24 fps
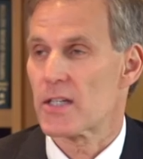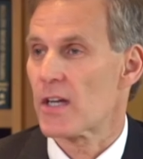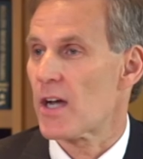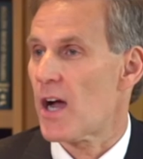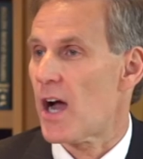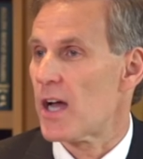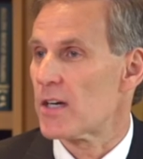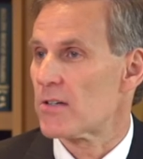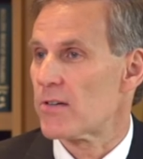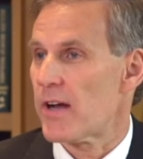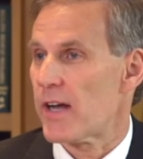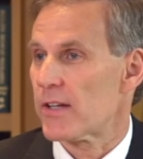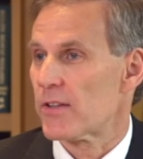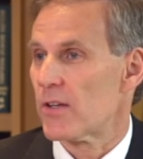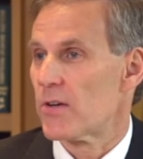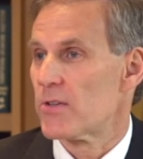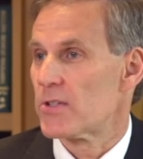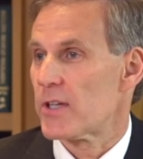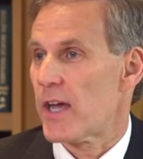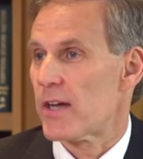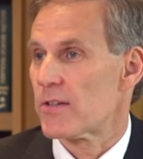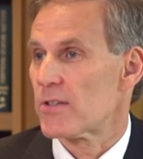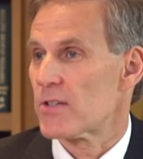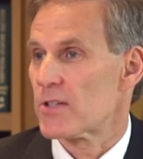to contract
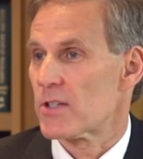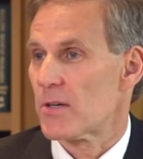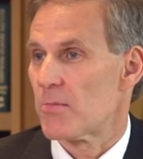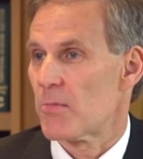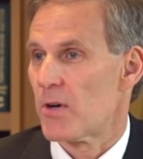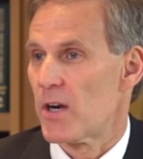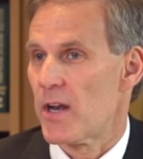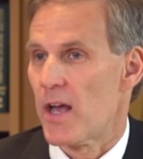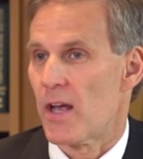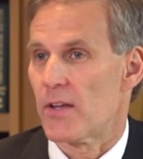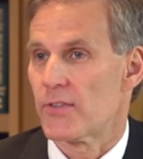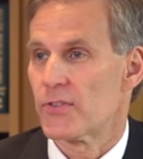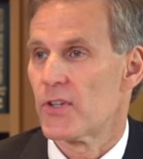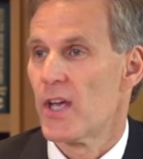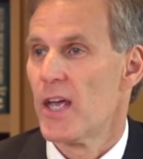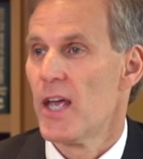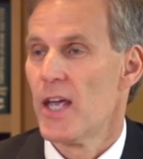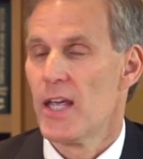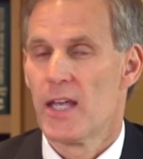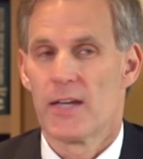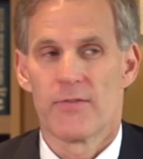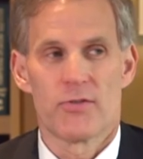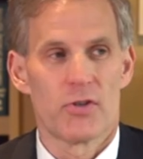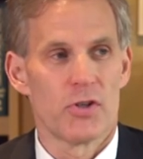those out to someone else.
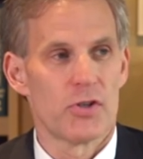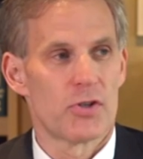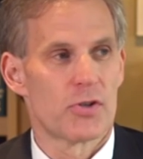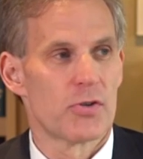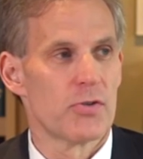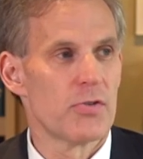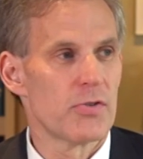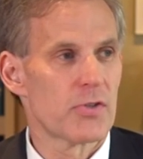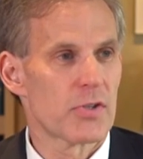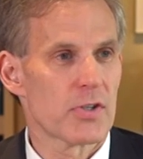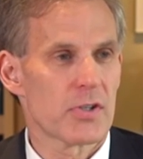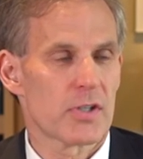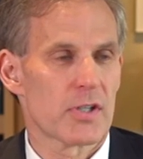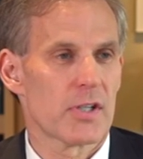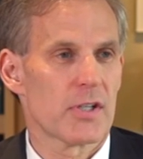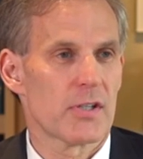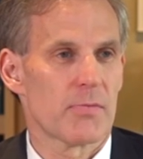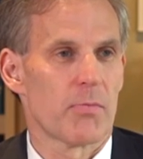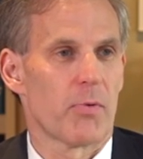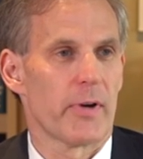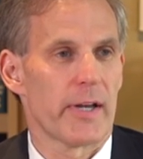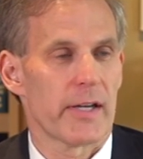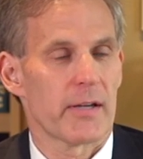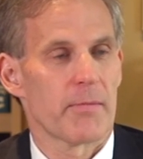If she chooses
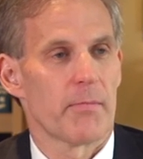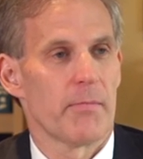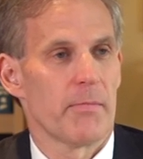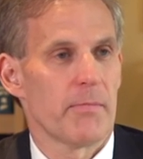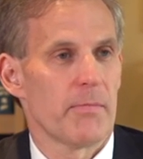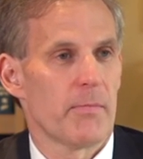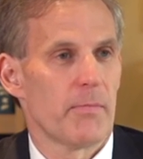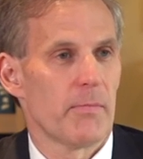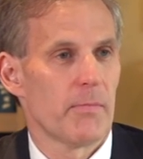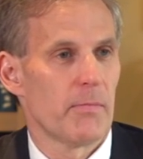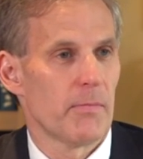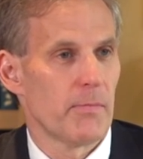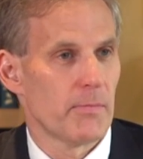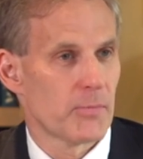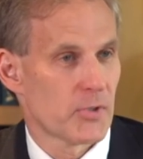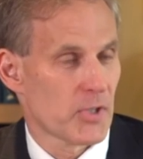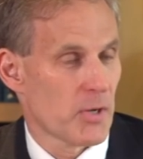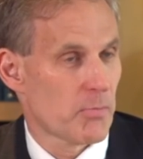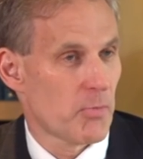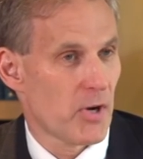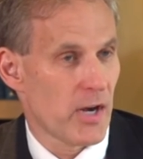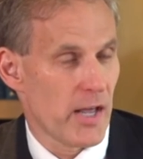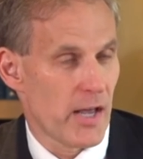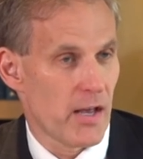to make
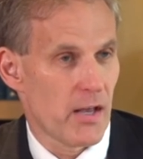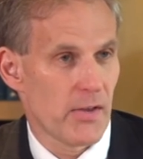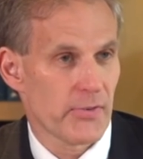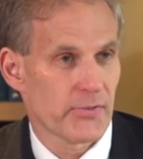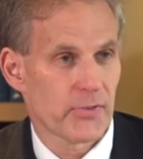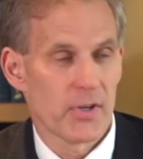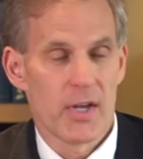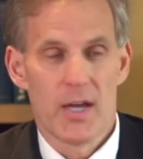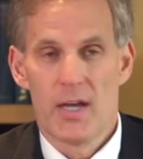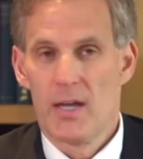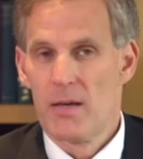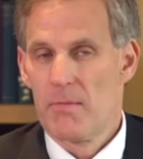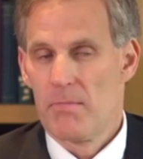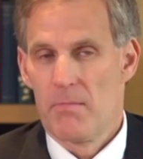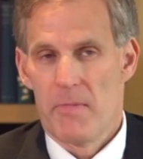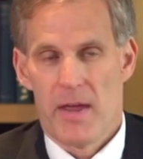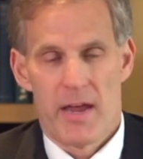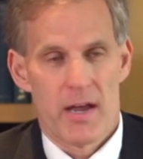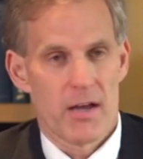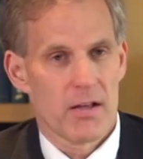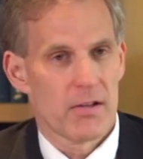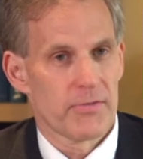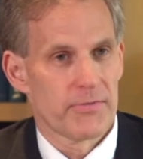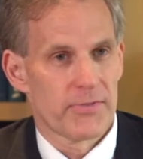someone else,
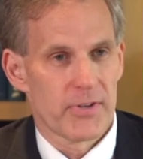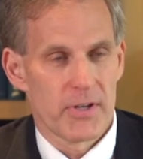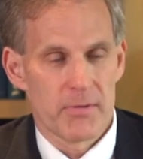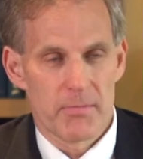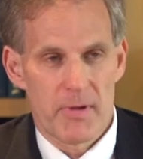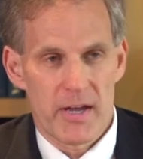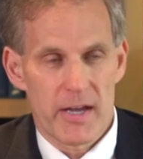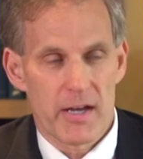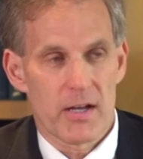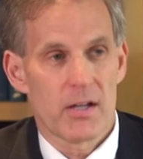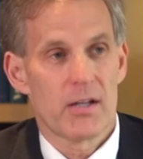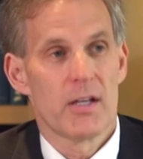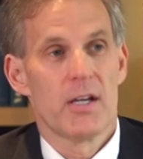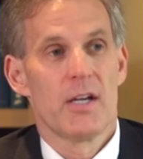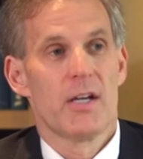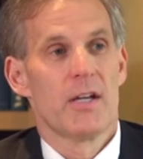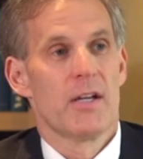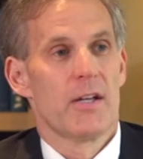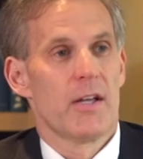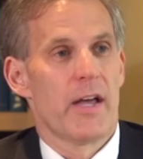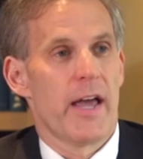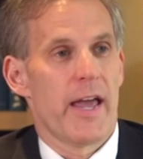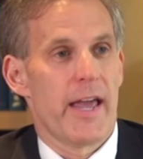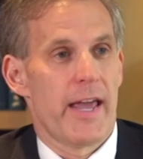male, female,
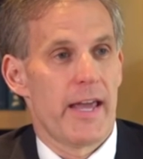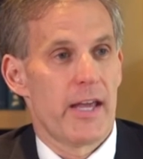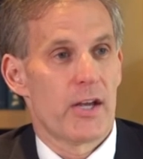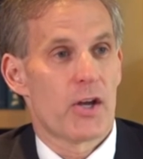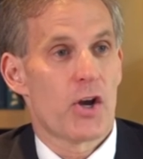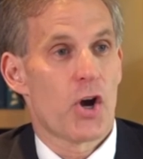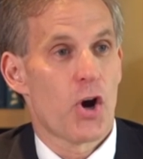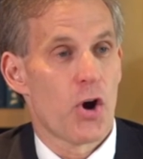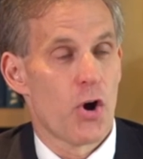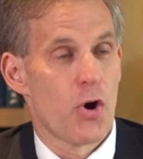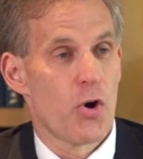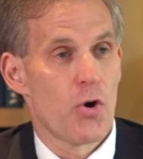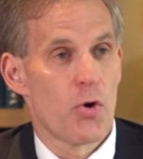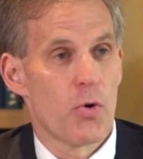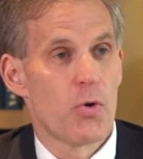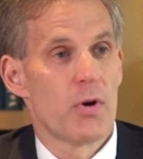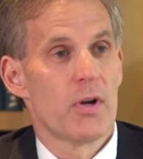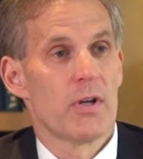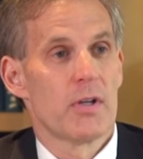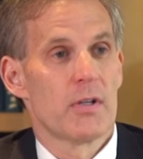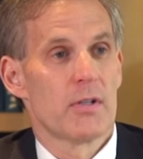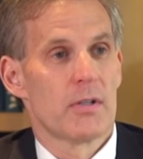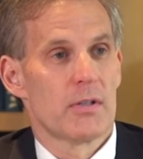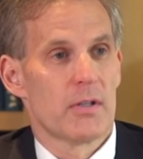a
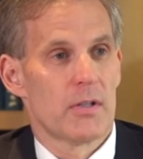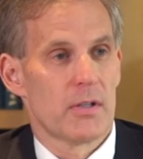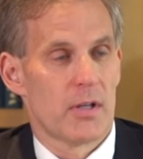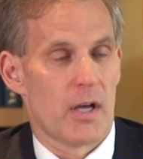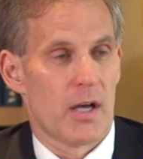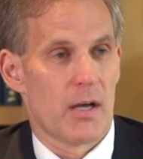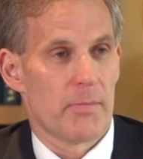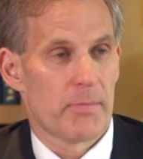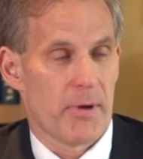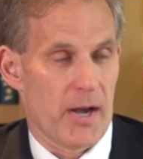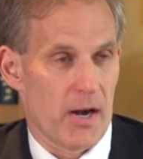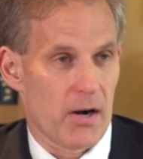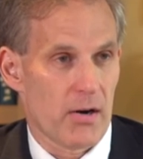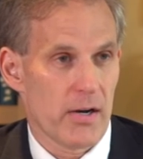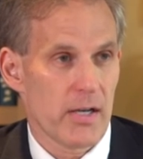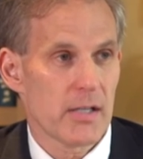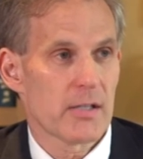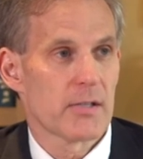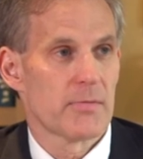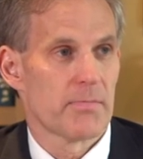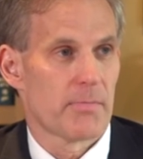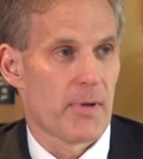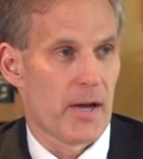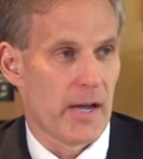co
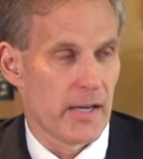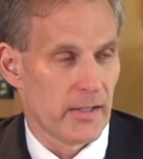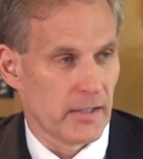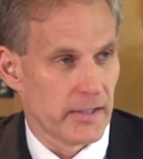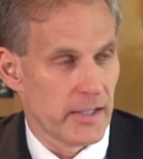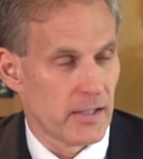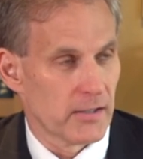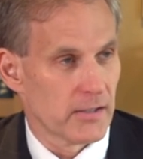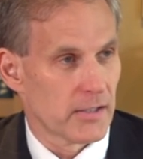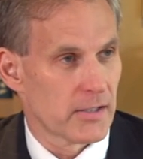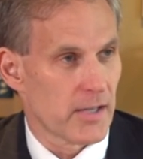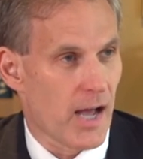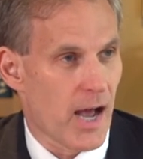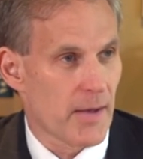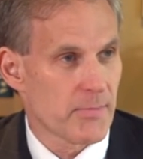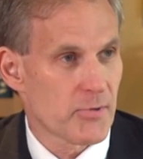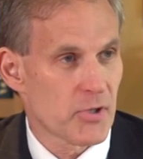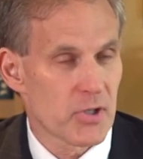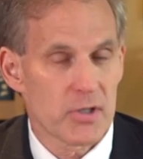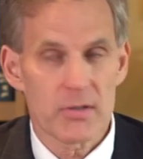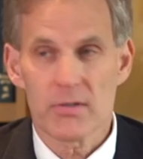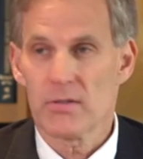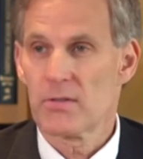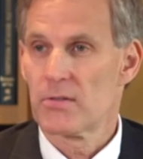parent by legal
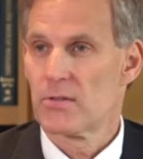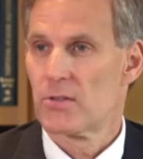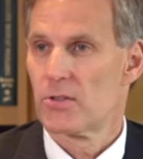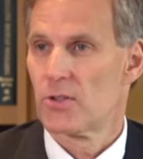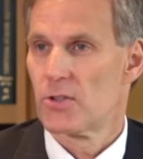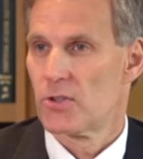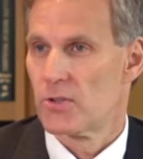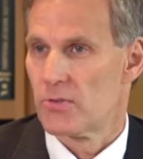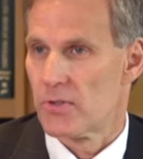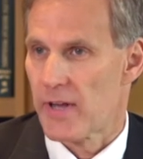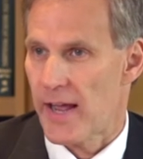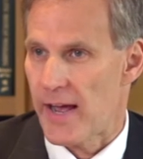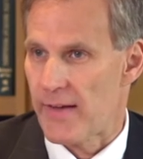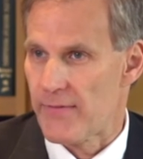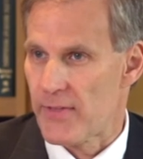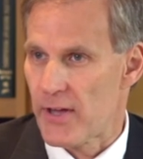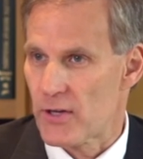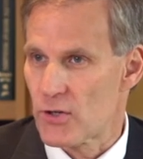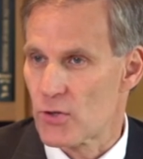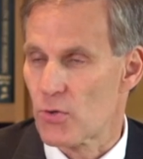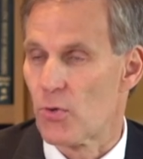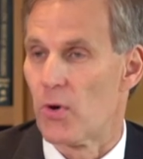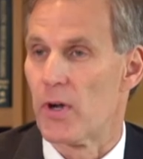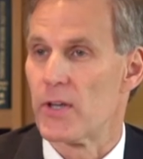adoption, she would have
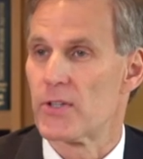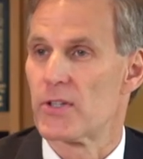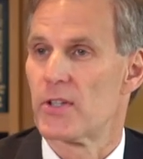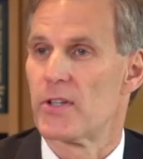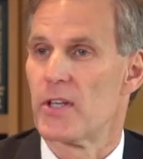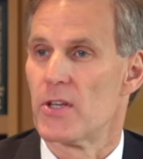that choice.